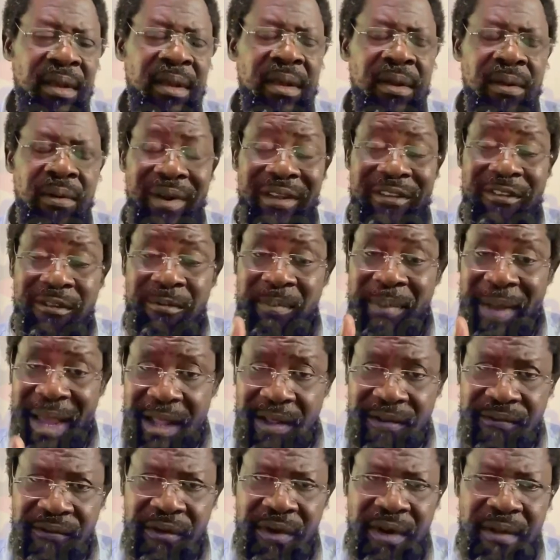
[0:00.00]
respect
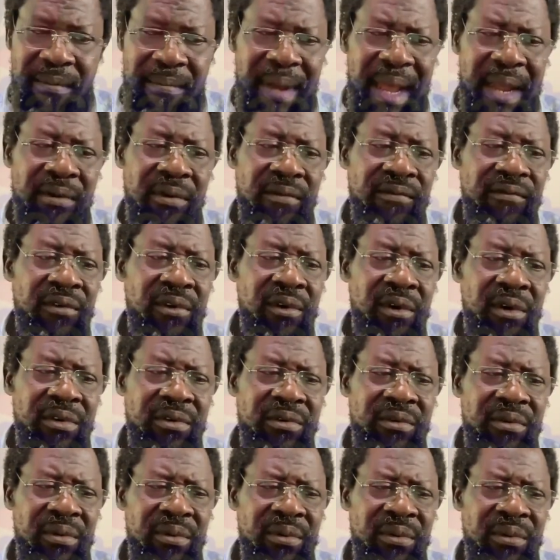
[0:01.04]
for the man of God
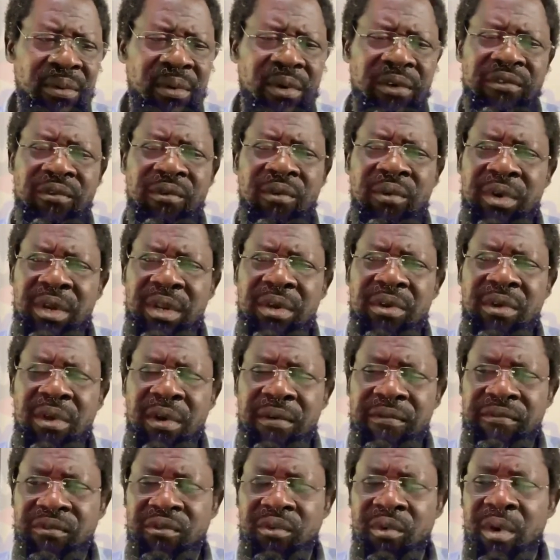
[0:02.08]
who was good
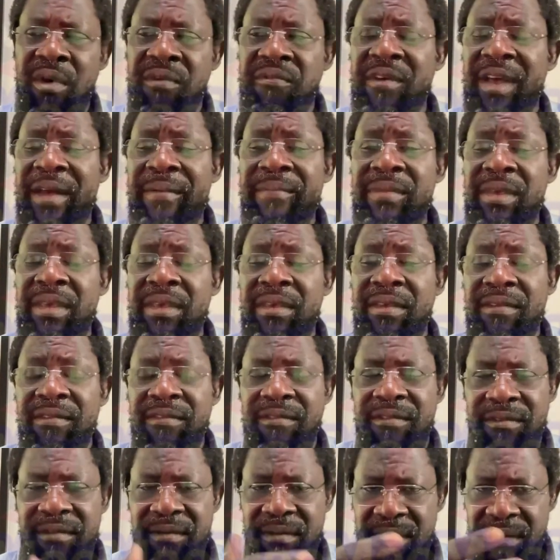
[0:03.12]
enough to offer me
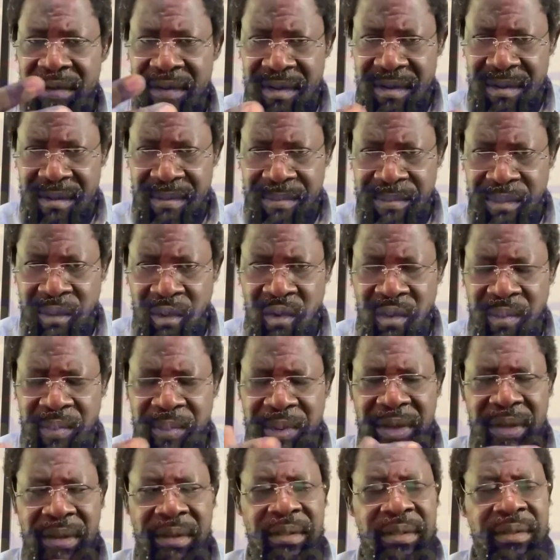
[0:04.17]
his
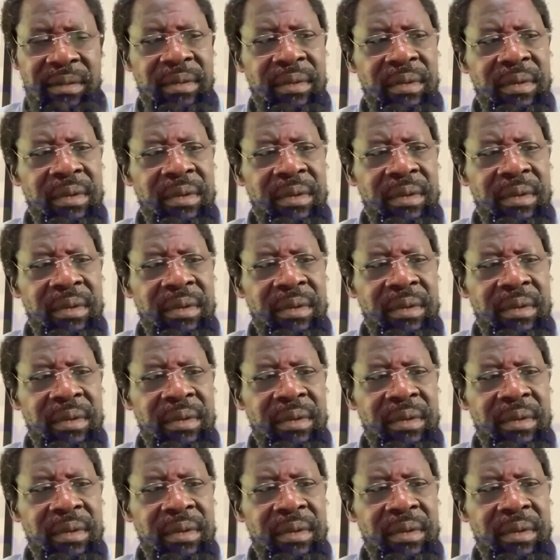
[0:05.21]
pulpit,